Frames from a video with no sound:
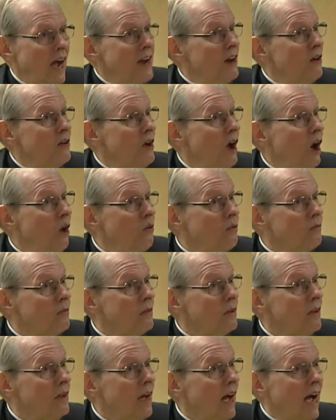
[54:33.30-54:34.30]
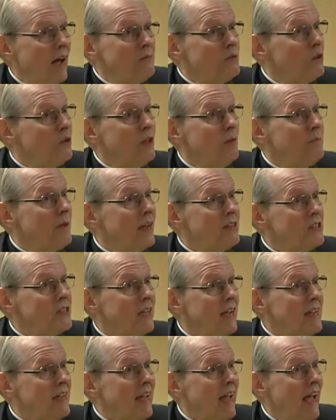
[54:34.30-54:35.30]
I don't know. I'm doing the
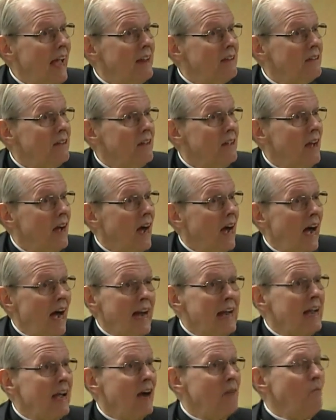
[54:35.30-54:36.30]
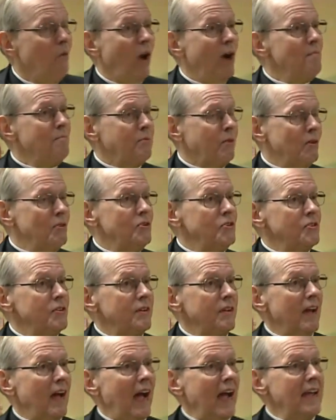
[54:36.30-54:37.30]
best I can. I am one
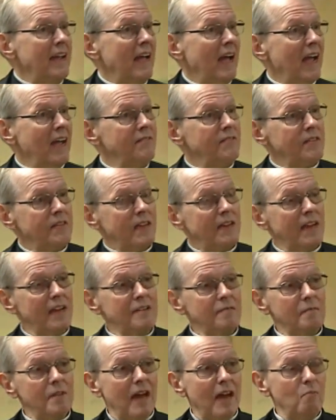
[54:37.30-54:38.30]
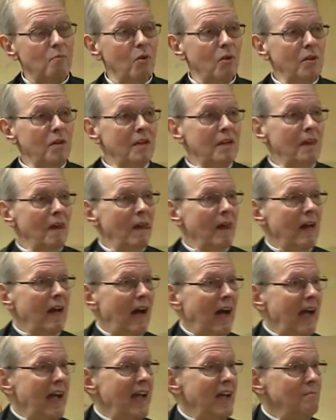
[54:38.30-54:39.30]
person. I, I've said I, I will.
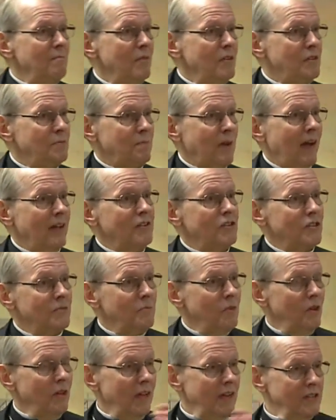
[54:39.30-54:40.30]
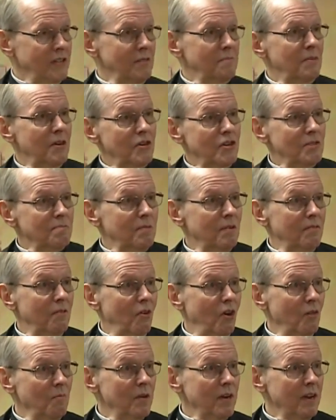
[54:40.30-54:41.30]
I am responsible as the Bishop of
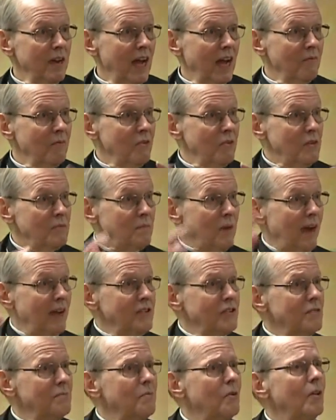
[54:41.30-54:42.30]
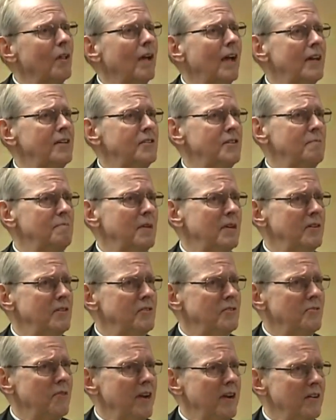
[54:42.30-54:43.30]
Albany. I'm responsible as
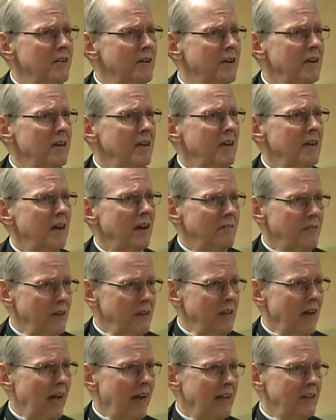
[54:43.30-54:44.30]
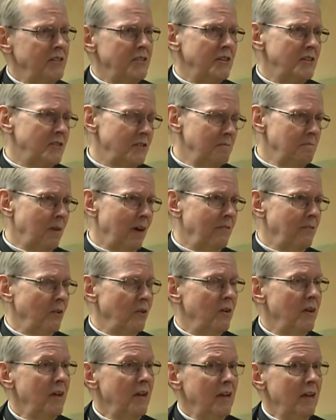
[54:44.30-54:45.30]
administrator of the Diocese of
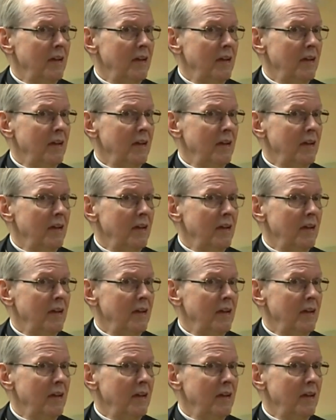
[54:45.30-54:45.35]
Buffalo.